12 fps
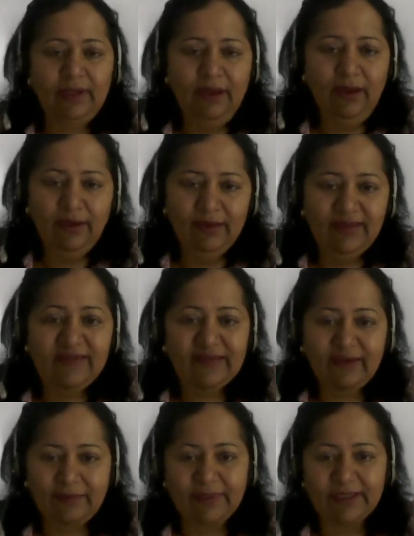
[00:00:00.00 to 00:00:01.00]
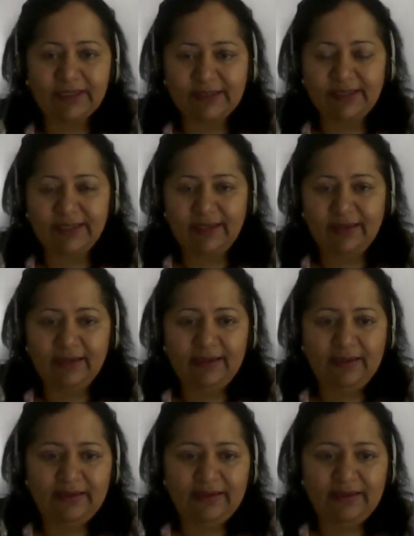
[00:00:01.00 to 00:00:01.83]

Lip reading: on this topic today.